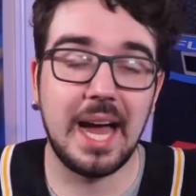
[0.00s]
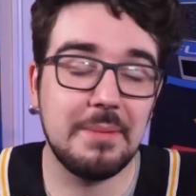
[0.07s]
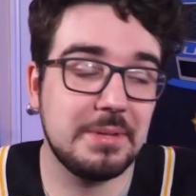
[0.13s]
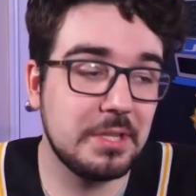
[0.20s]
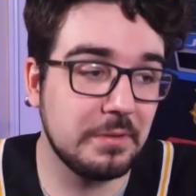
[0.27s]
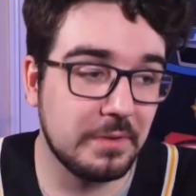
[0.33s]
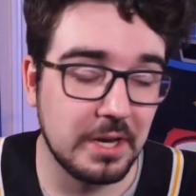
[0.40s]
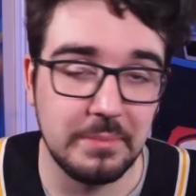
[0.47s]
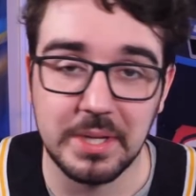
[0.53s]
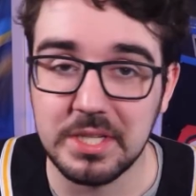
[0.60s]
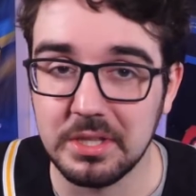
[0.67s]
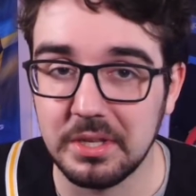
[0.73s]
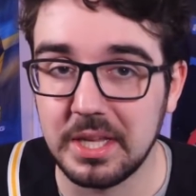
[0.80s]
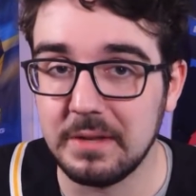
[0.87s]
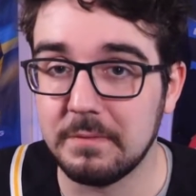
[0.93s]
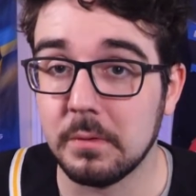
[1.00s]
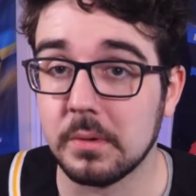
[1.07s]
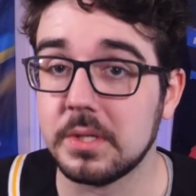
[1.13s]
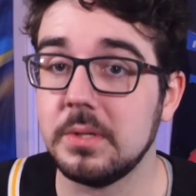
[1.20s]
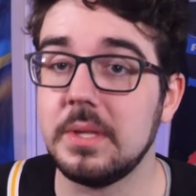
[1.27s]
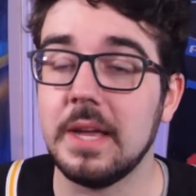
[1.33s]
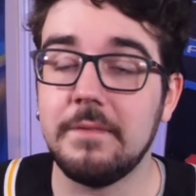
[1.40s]
I'm still very much looking
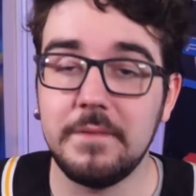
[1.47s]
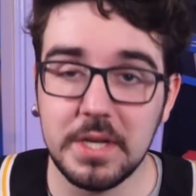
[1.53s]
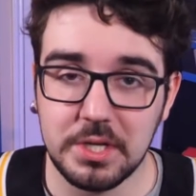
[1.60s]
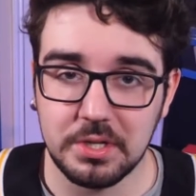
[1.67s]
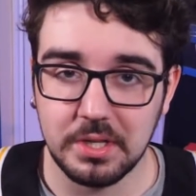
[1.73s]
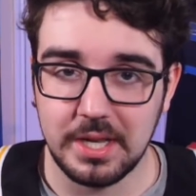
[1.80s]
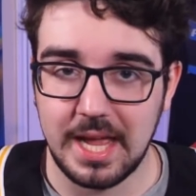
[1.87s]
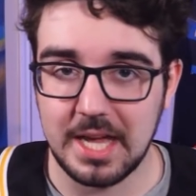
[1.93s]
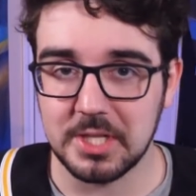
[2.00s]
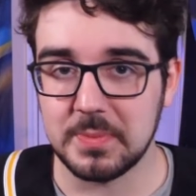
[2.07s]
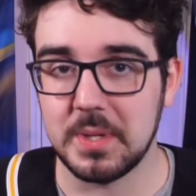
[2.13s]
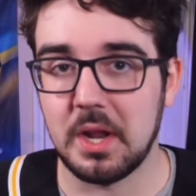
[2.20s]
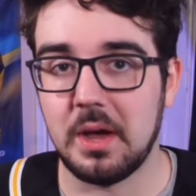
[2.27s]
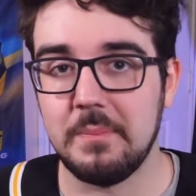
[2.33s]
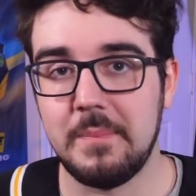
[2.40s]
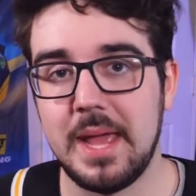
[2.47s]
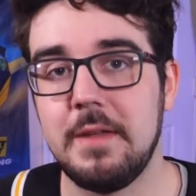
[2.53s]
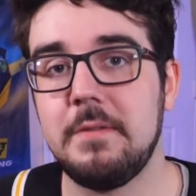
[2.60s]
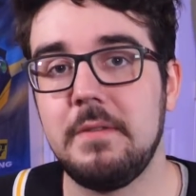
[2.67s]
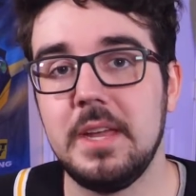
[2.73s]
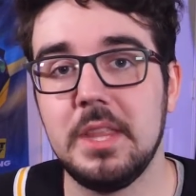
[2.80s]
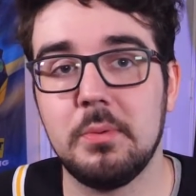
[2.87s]
forward to the official announcement on May
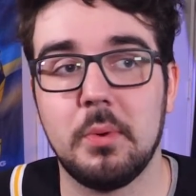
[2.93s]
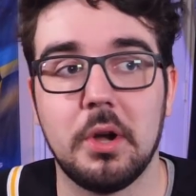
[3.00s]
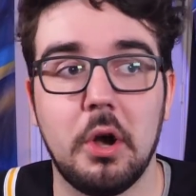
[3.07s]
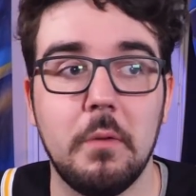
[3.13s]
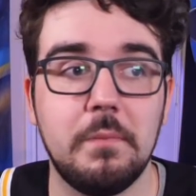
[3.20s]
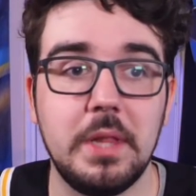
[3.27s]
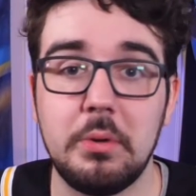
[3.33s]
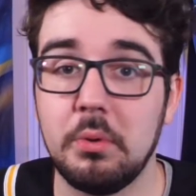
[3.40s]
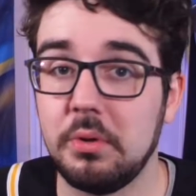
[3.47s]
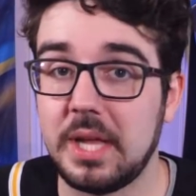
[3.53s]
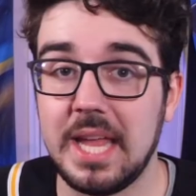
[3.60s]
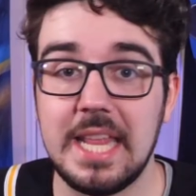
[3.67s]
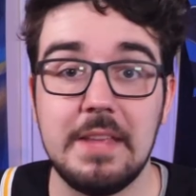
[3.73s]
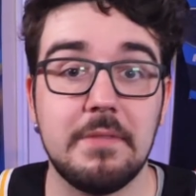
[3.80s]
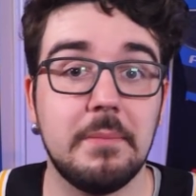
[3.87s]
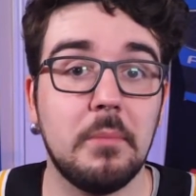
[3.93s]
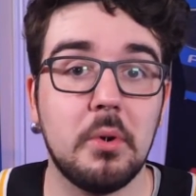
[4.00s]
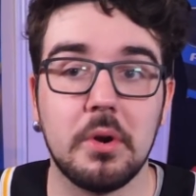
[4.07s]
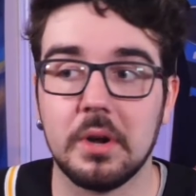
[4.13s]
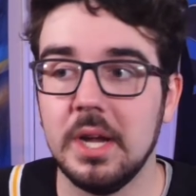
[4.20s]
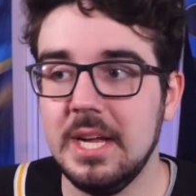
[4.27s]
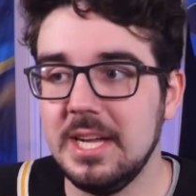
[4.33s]
5th, where hopefully we'll get even
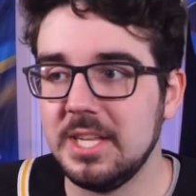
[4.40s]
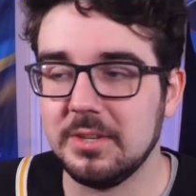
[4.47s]
more,